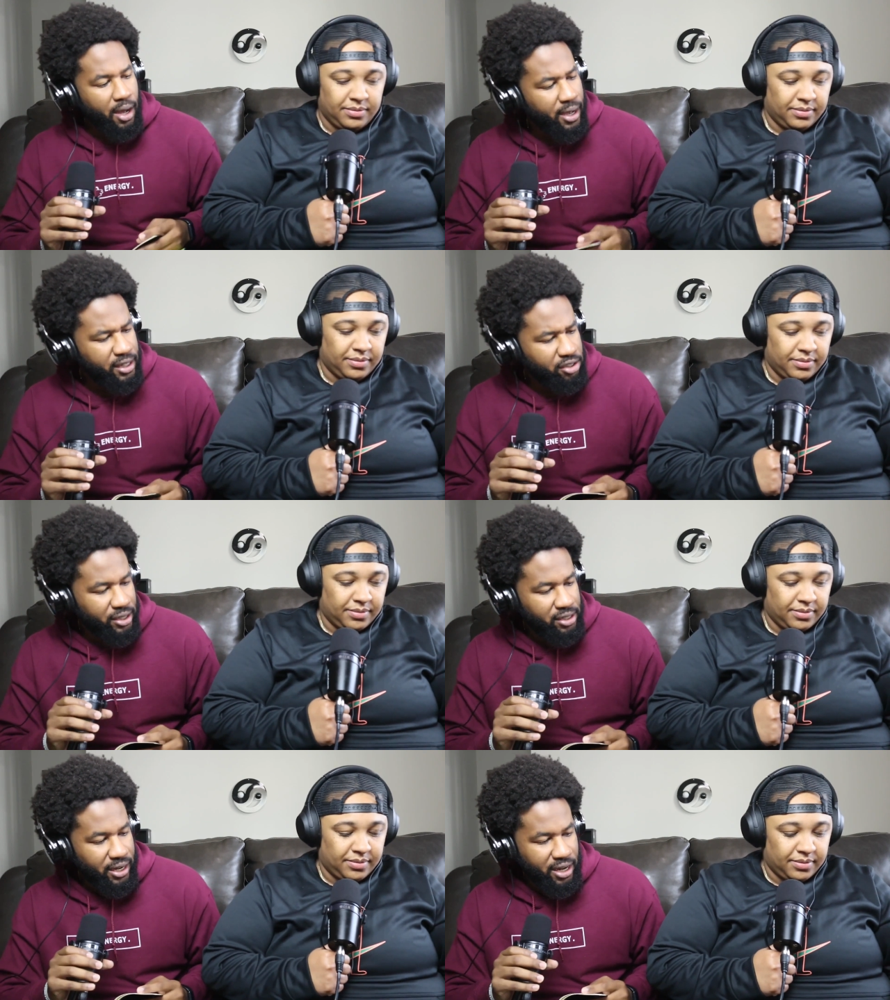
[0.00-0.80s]
Speaker 1: Uh, did you
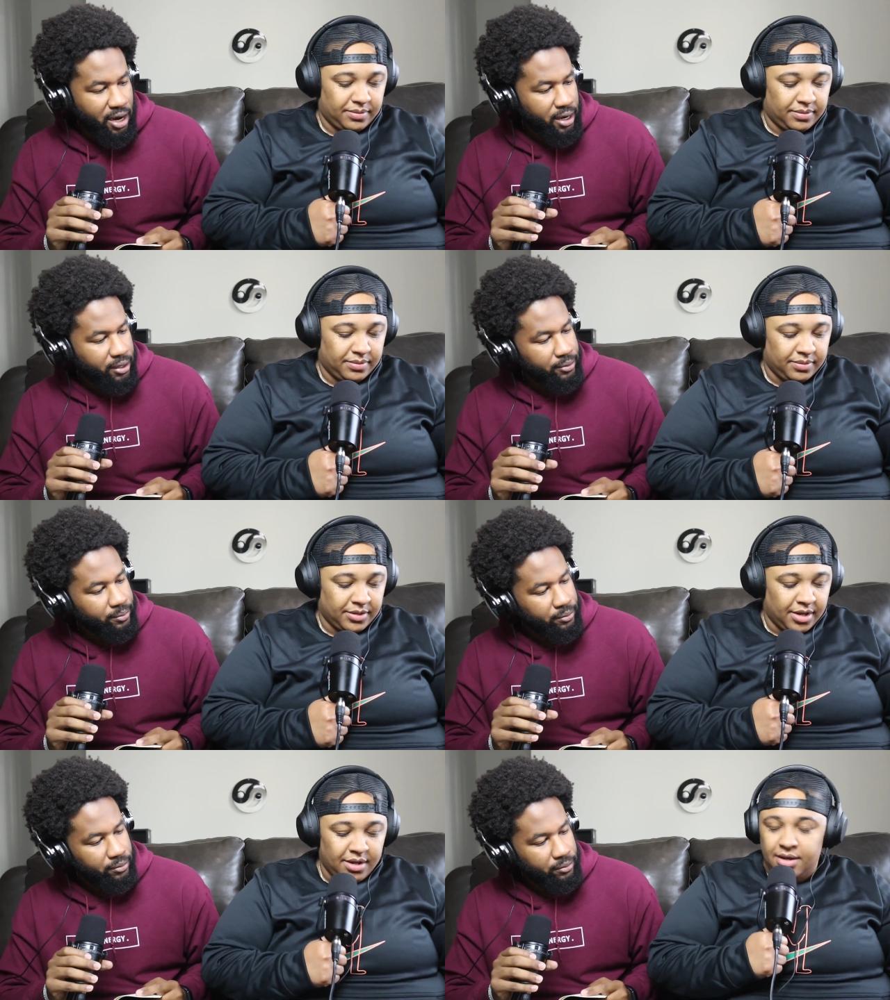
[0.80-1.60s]
get to the E R?
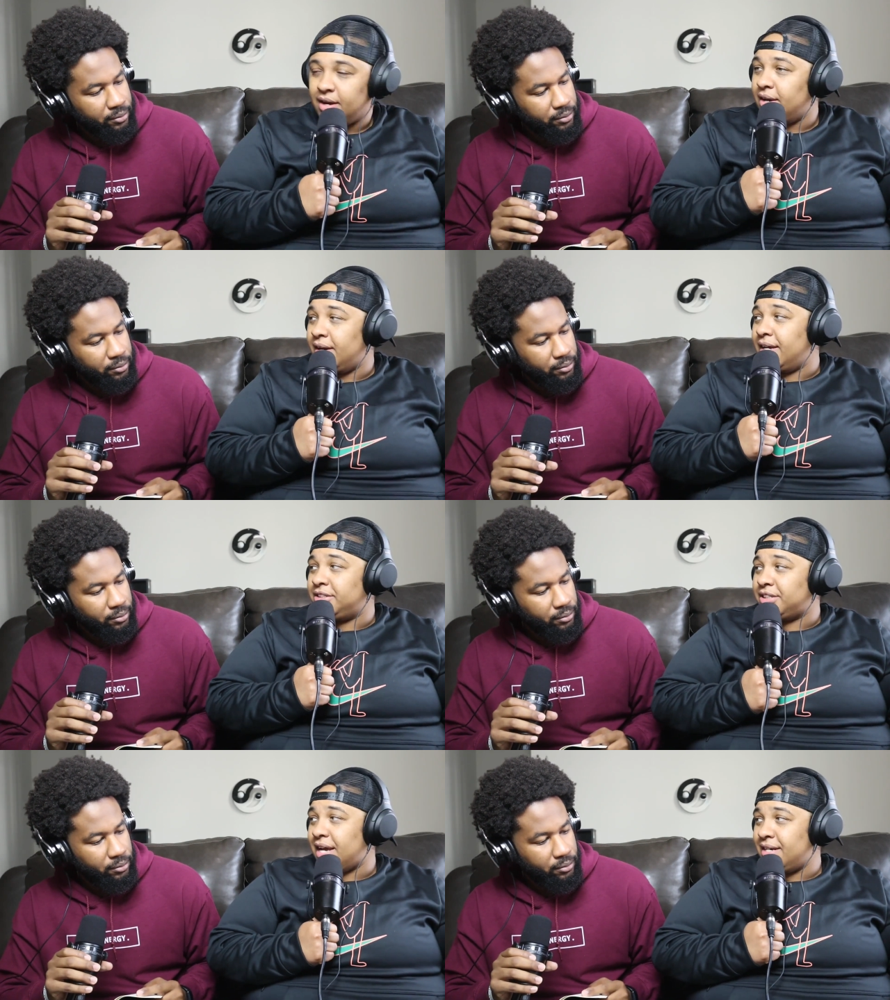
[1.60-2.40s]
Speaker 2: Uh,
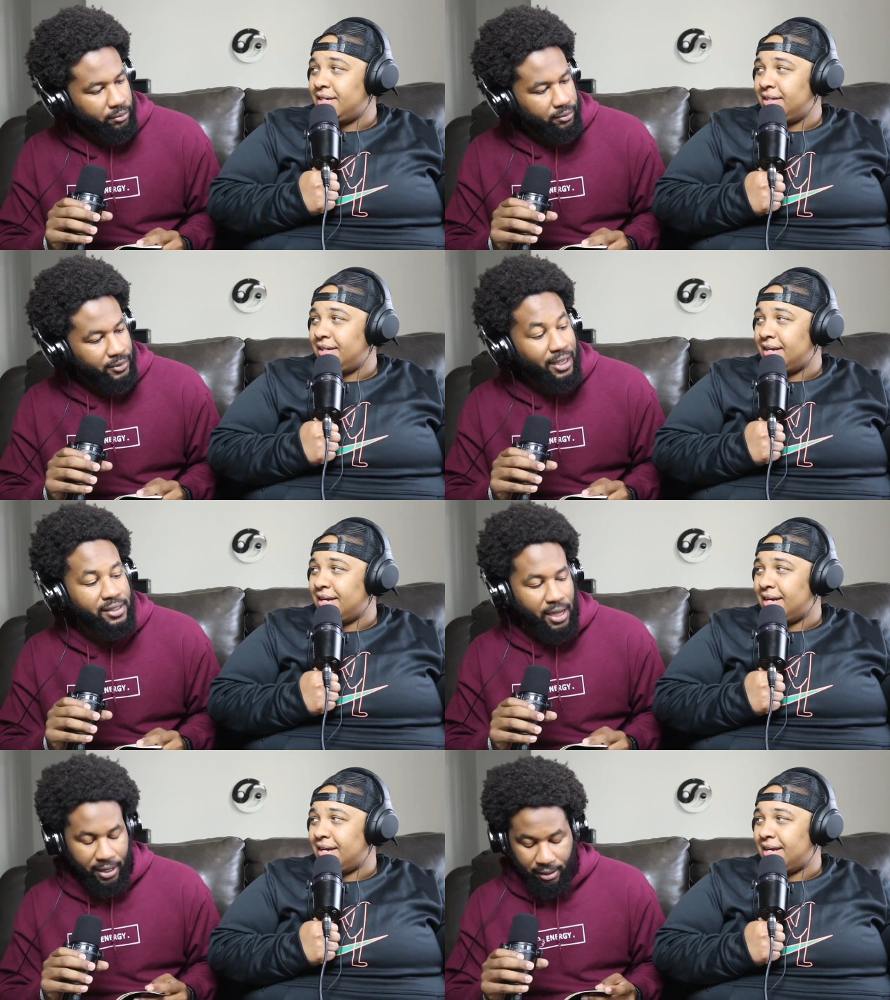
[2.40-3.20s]
exciting.
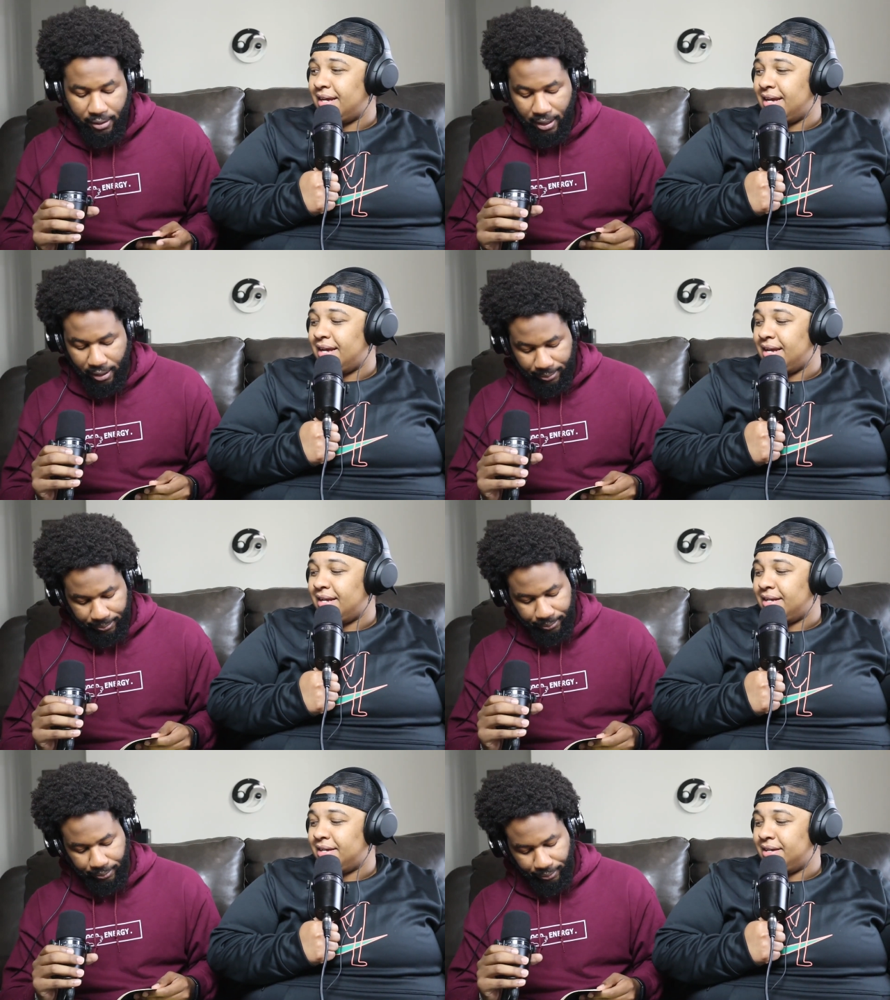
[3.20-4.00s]
Speaker 1: Exciting,
Speaker 2: yeah.
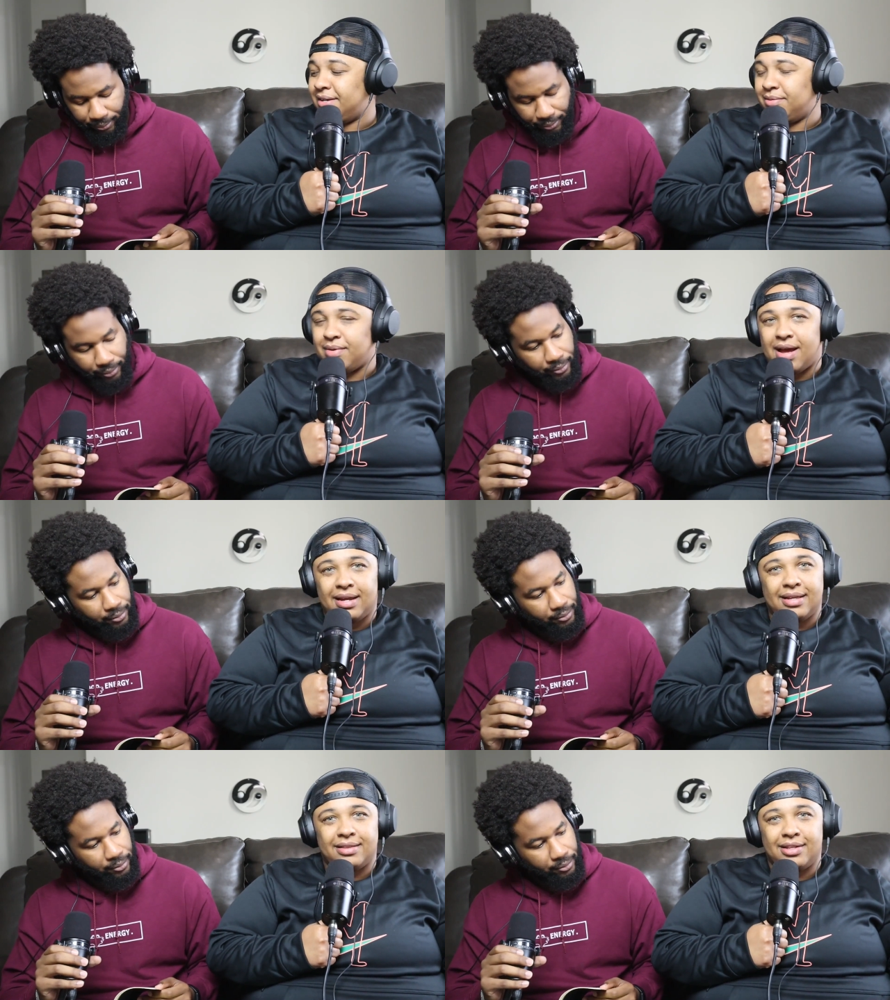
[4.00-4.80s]
And uh, I,
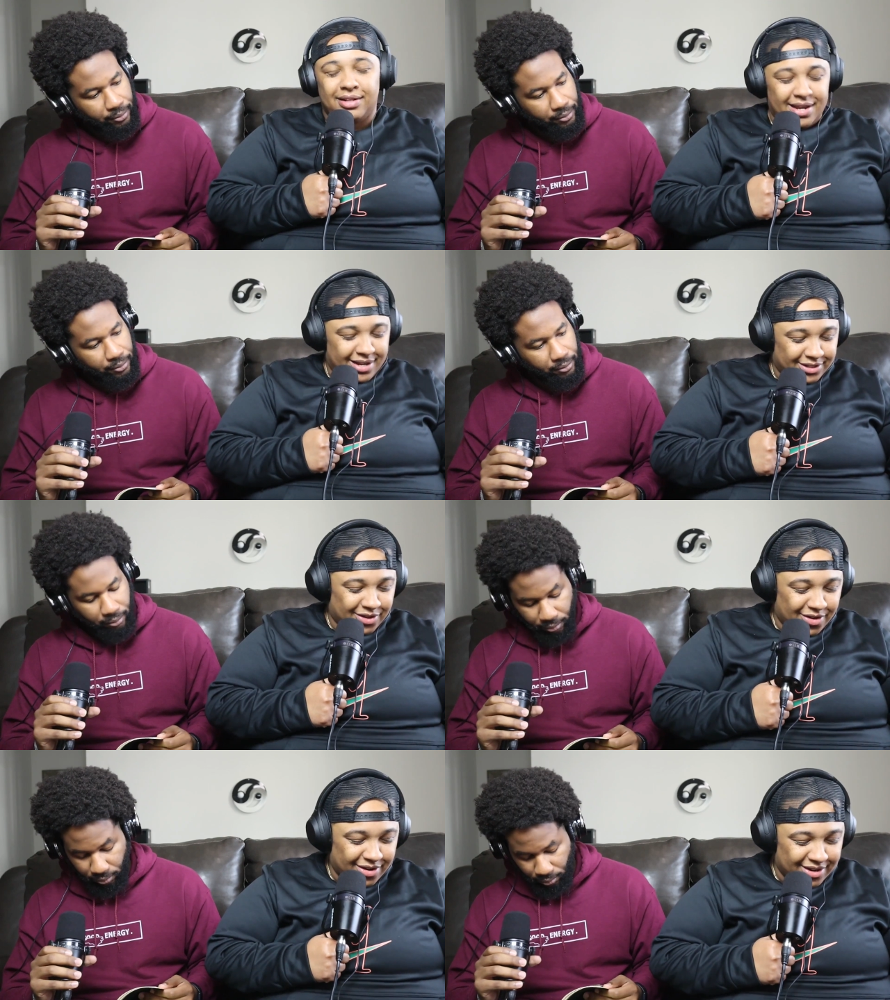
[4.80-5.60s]
the last
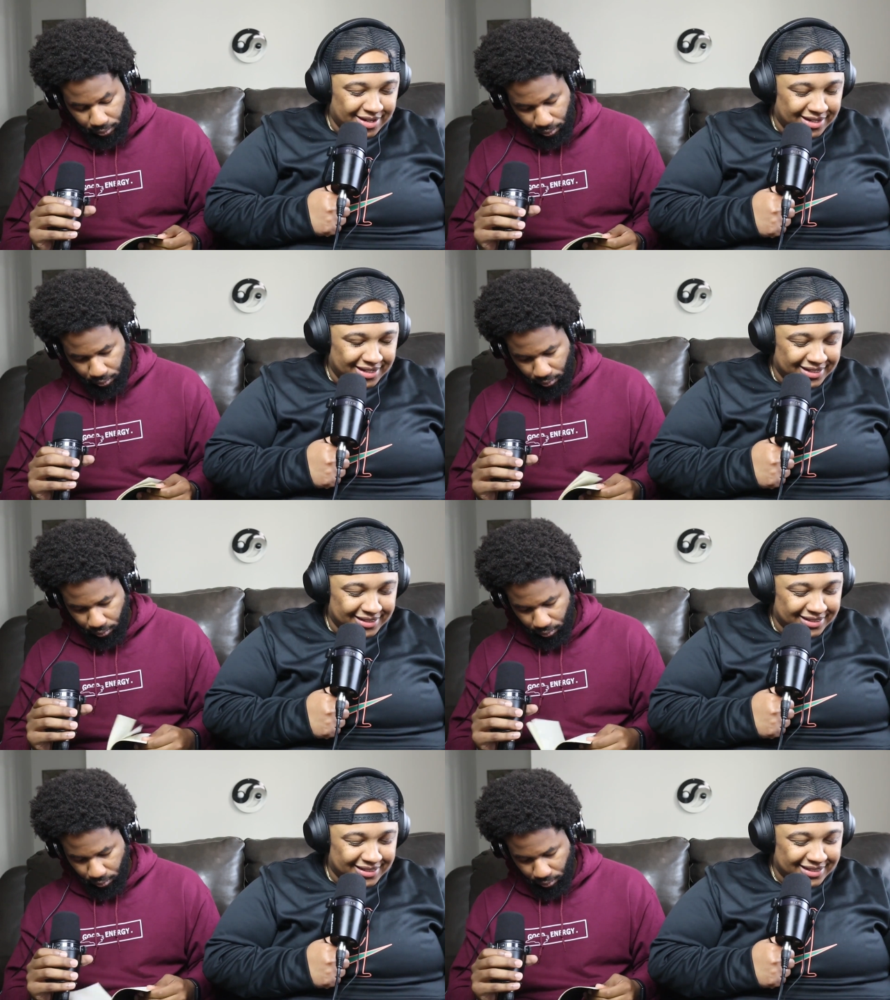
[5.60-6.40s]
R
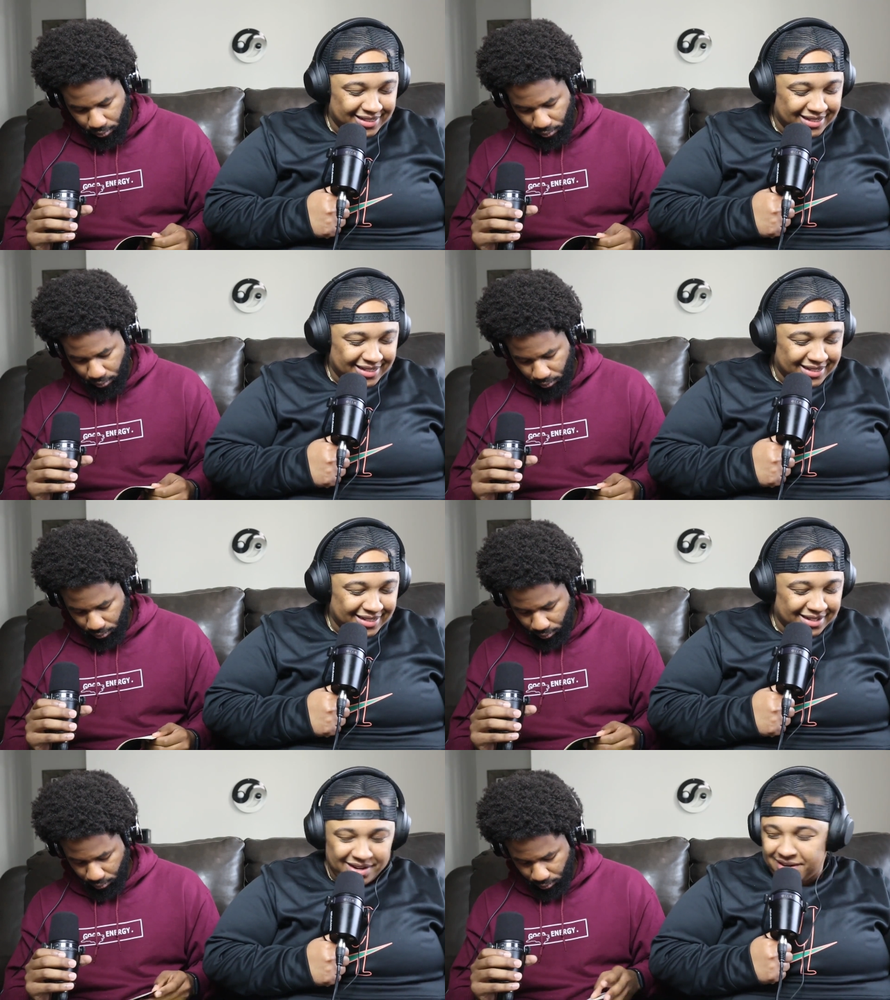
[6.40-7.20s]
is...
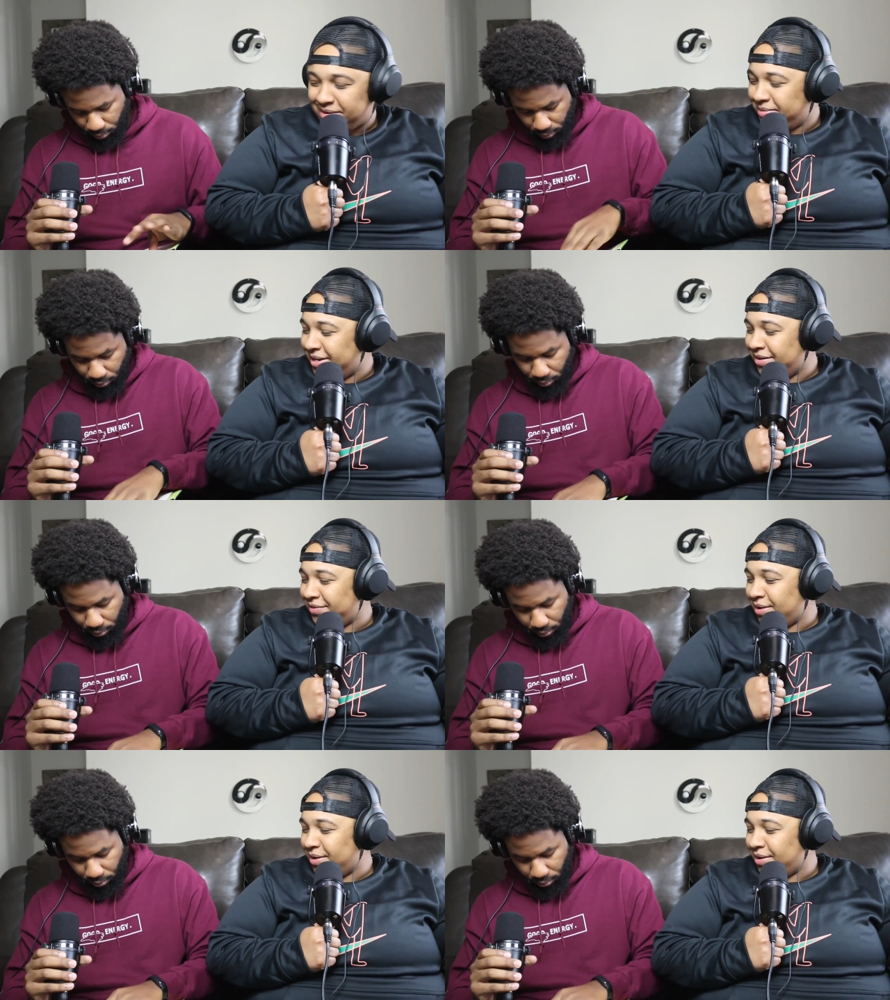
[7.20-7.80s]
Oh, man, I